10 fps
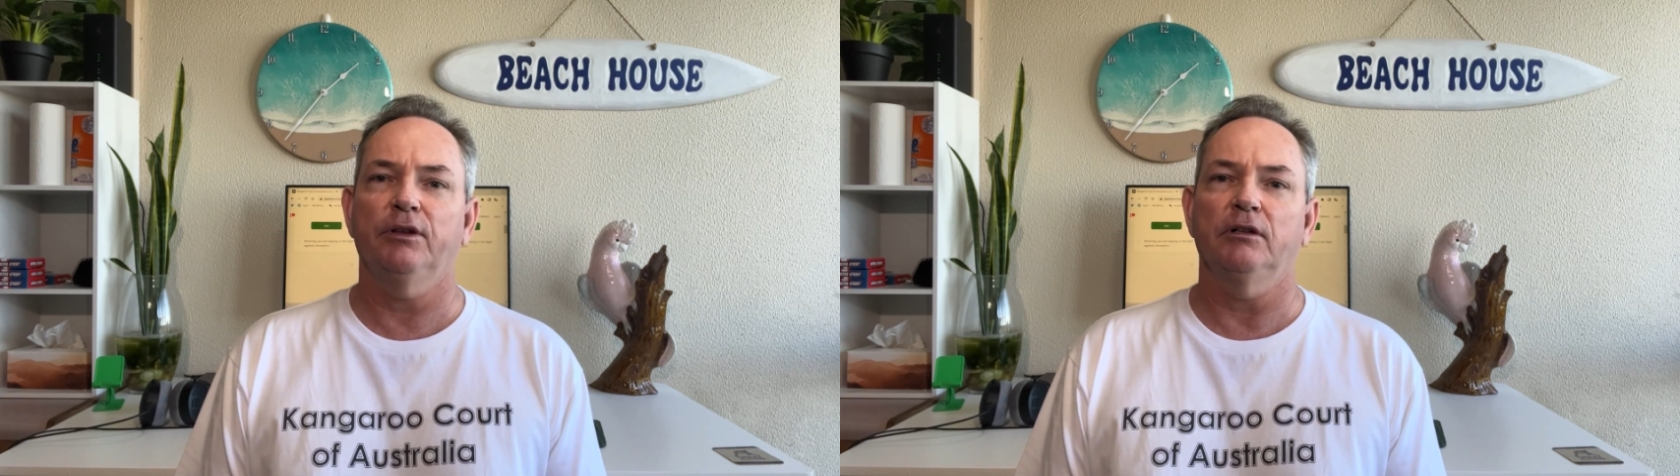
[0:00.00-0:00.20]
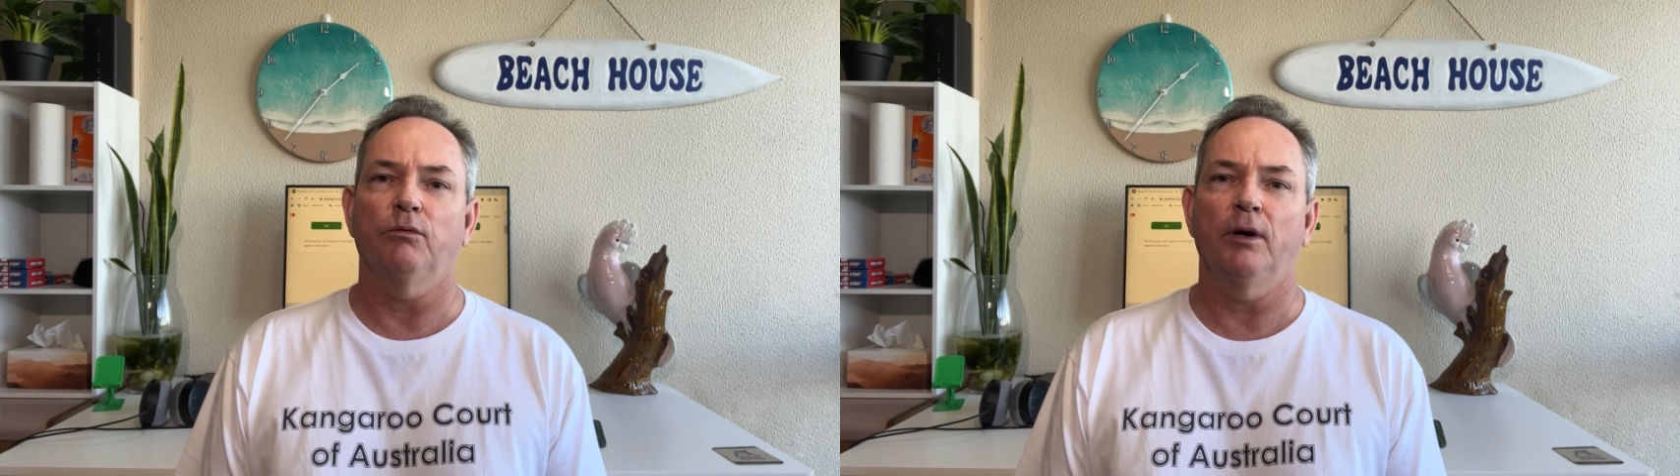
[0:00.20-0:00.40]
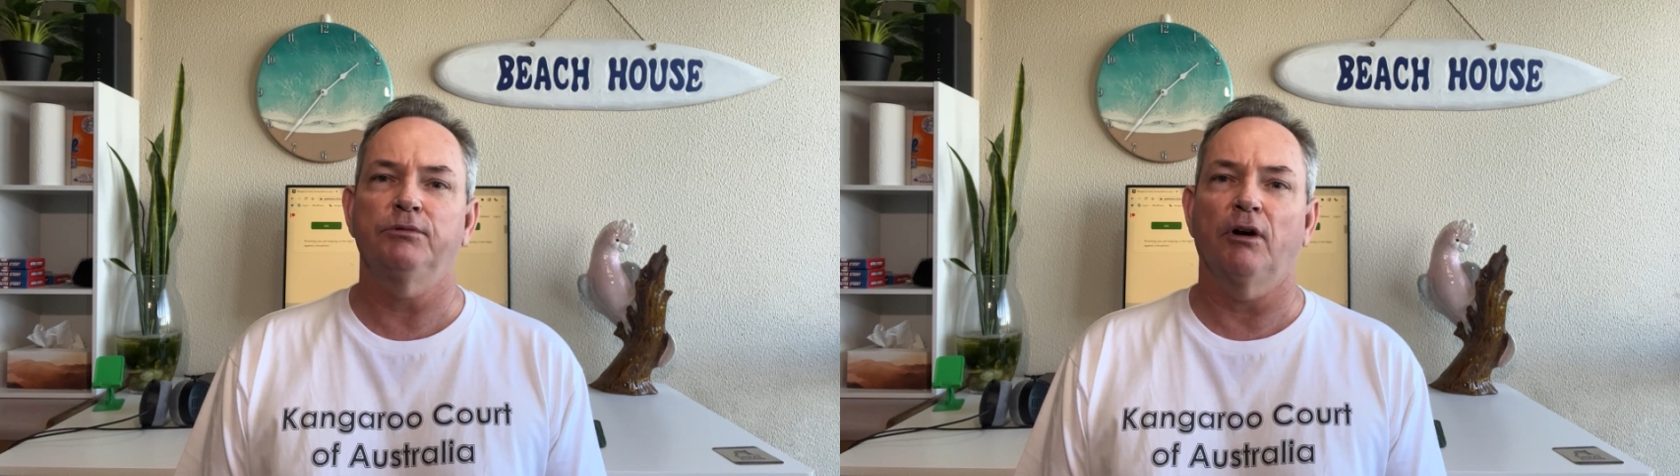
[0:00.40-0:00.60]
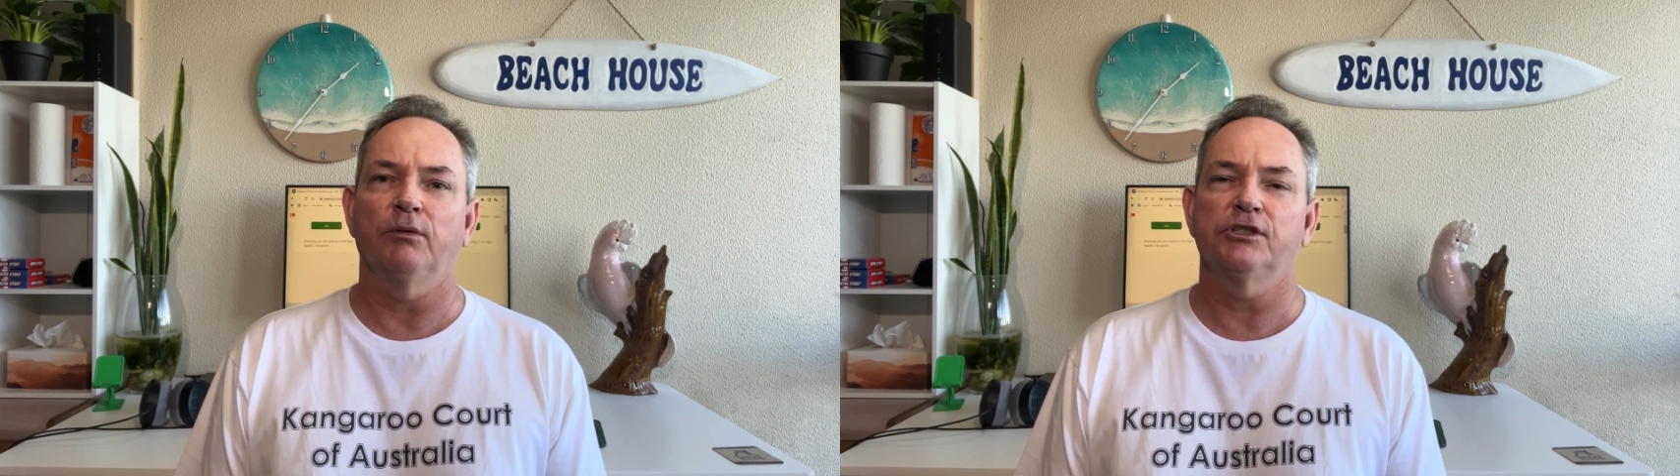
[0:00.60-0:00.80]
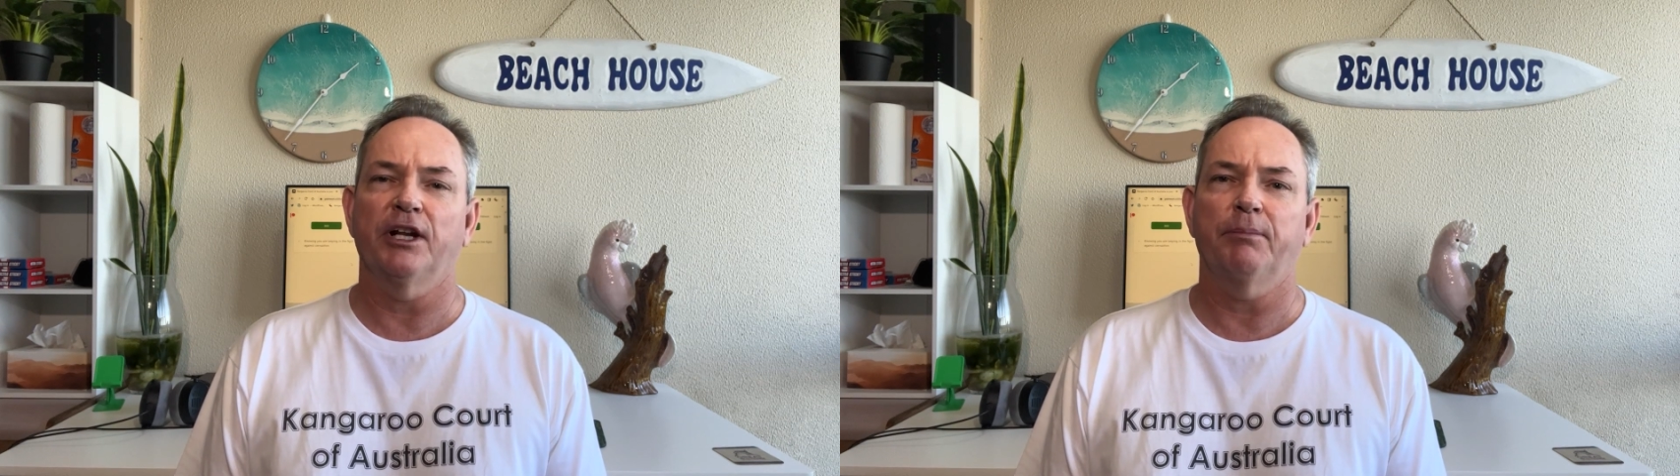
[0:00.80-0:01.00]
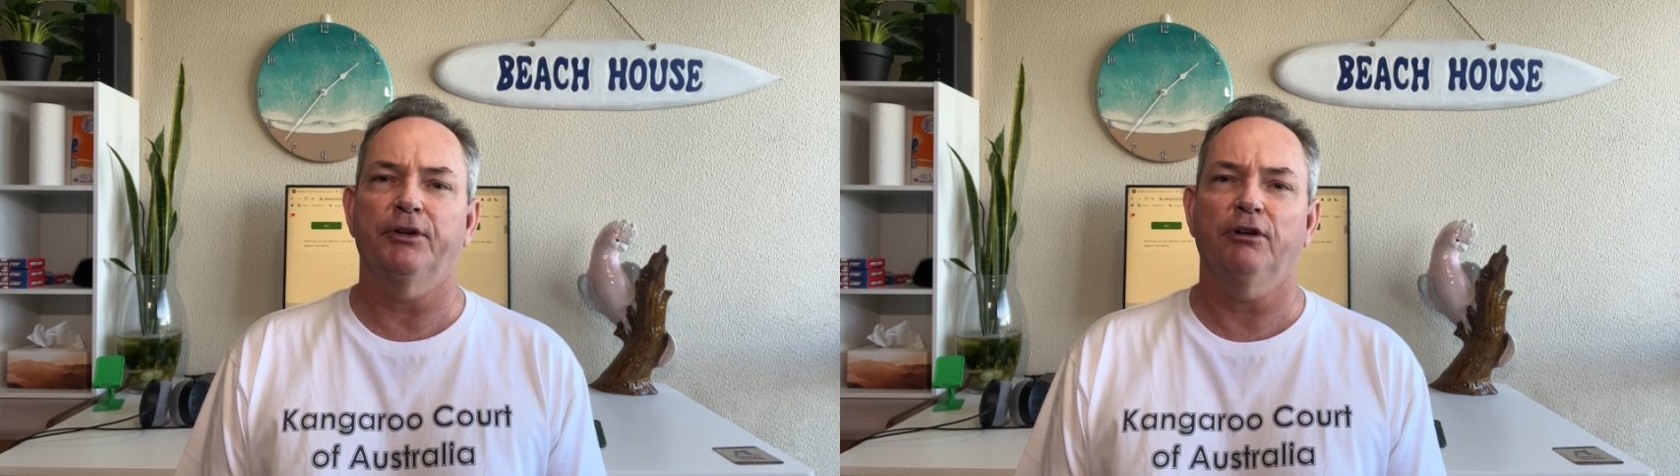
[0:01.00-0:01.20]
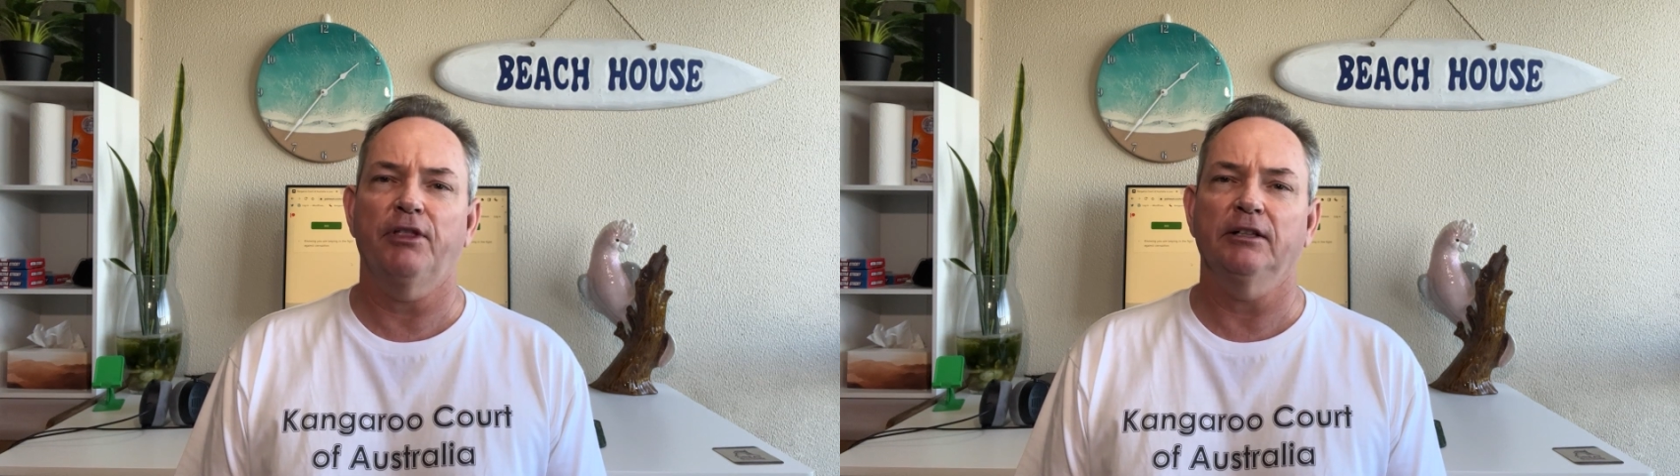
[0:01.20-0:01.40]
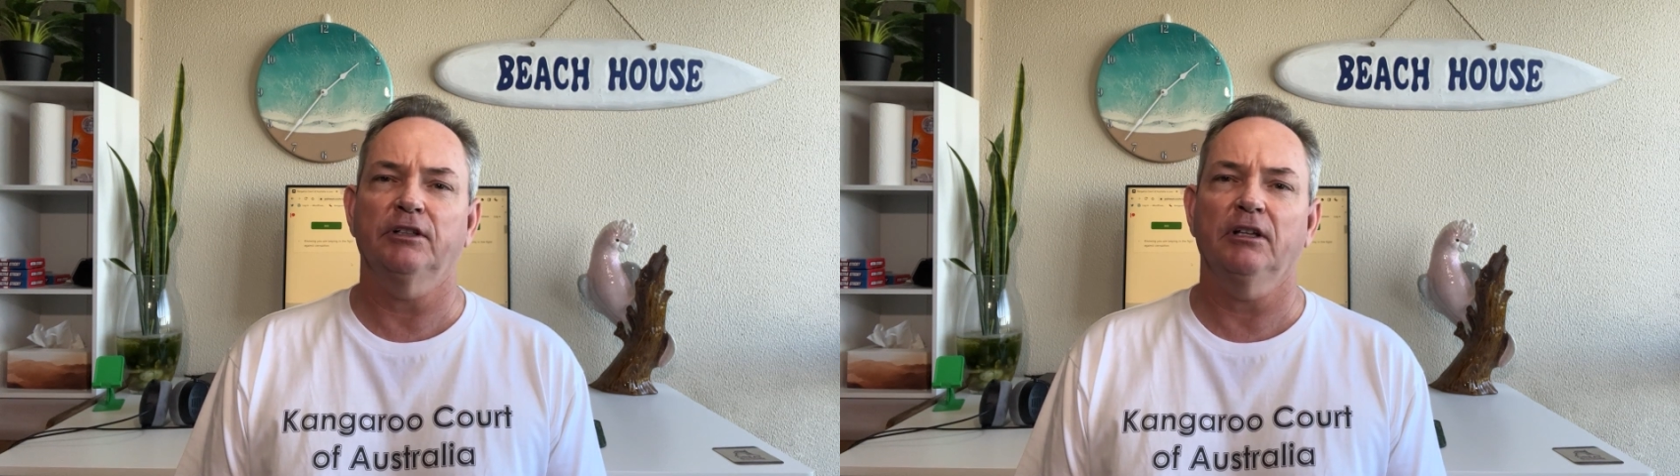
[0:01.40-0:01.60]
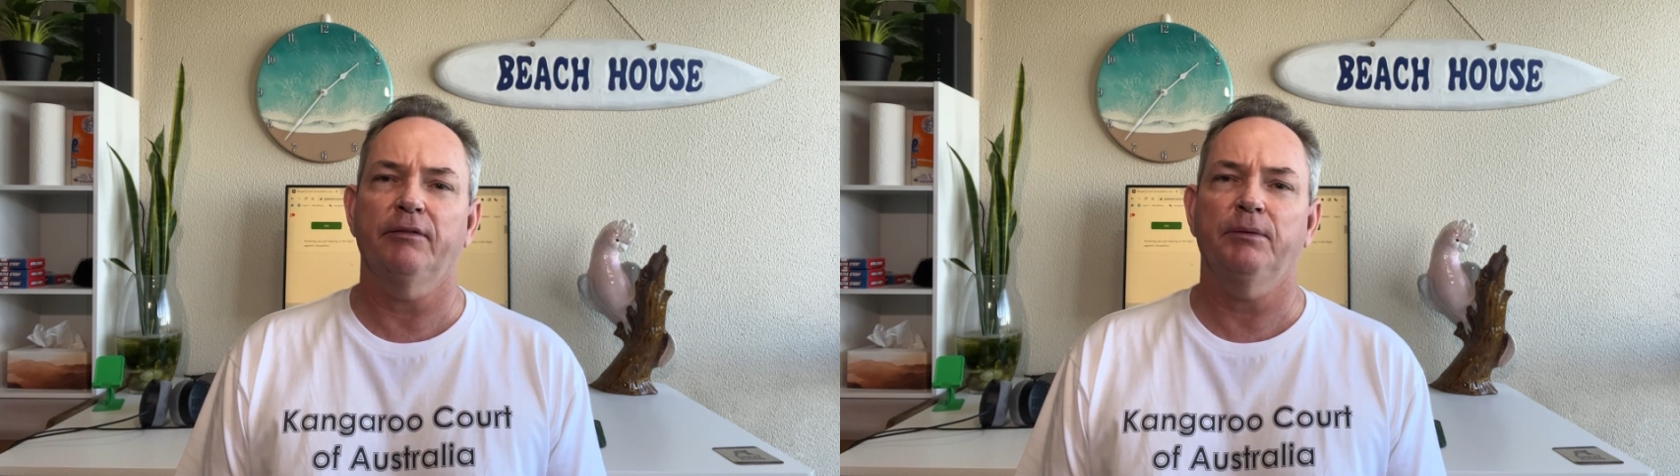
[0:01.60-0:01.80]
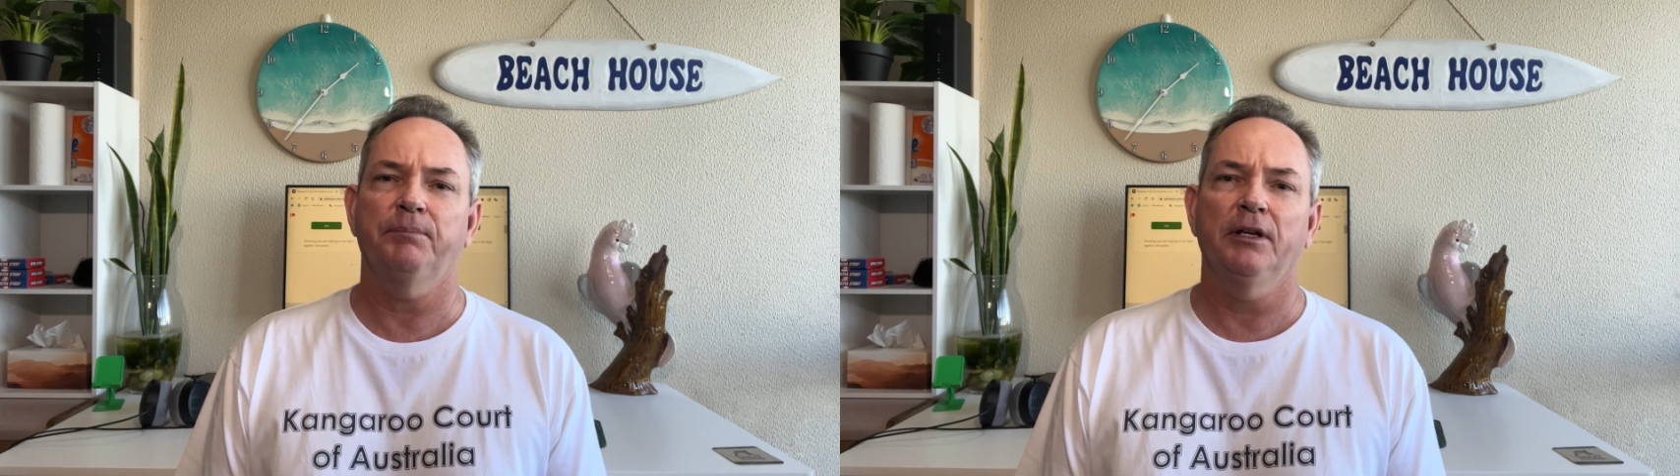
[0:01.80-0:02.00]
The website was set up in
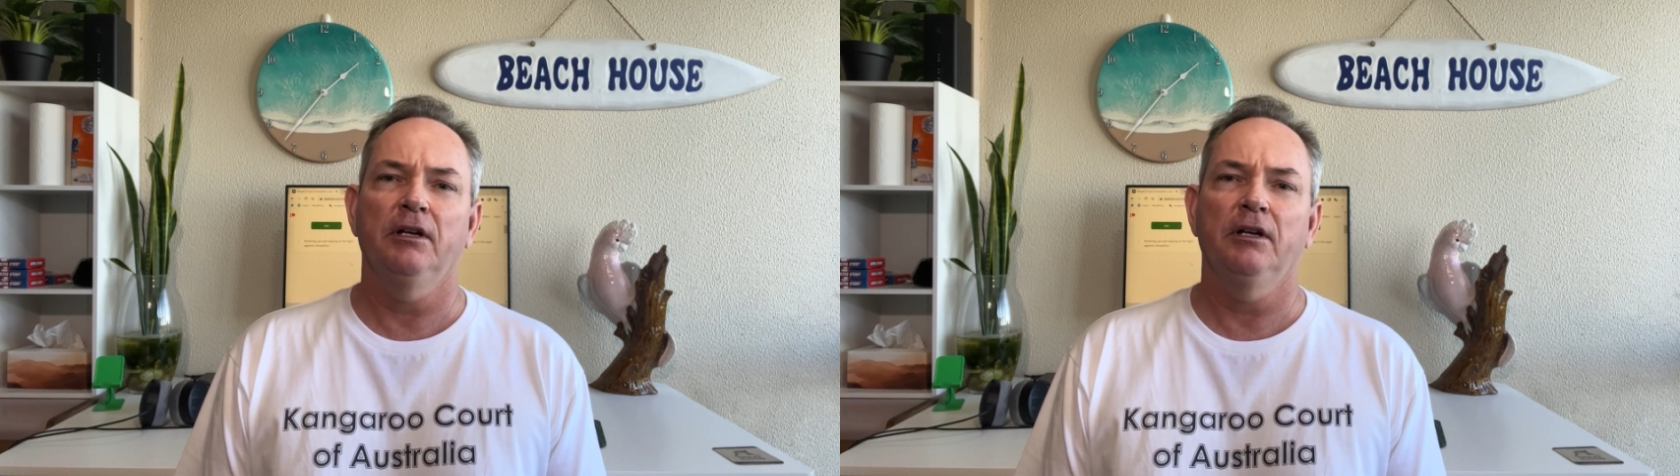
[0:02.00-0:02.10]
2011.